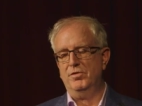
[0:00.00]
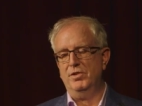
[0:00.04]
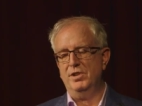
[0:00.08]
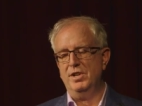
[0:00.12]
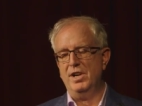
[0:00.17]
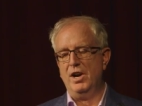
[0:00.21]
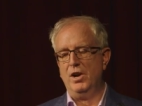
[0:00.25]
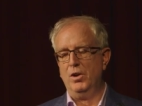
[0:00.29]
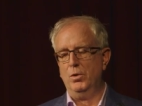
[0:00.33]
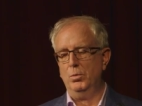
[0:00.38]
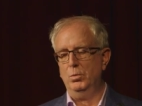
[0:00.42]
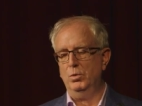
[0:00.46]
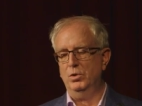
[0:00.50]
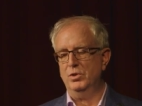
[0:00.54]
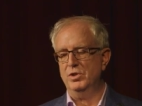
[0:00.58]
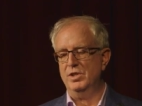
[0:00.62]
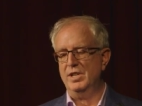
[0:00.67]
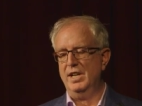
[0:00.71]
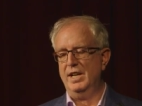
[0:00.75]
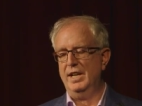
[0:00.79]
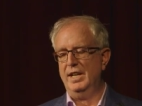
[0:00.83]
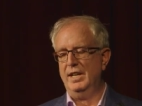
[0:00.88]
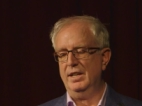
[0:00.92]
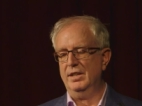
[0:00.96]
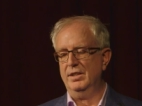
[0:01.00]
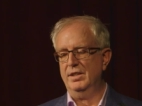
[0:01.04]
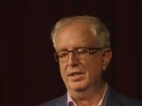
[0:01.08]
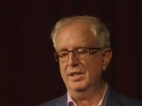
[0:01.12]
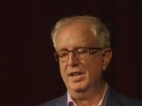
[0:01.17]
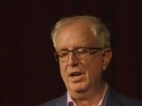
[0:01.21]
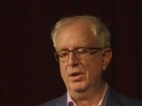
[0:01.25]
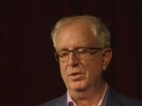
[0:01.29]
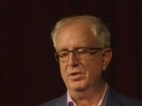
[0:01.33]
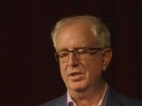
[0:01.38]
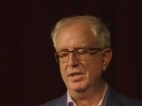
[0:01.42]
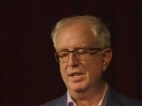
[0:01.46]
for an hour one day and
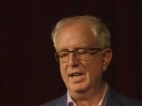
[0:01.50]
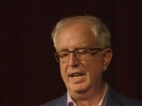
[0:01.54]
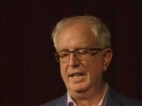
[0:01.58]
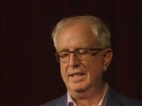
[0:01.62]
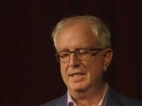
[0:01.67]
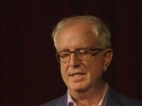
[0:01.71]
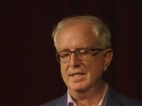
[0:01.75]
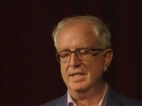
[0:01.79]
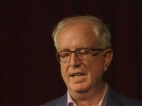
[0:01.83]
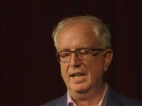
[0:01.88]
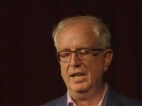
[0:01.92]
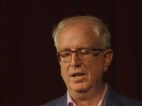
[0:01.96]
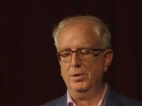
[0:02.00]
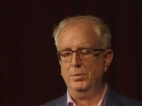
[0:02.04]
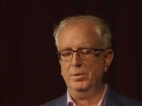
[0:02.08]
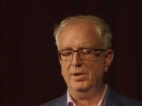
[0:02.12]
an hour the next day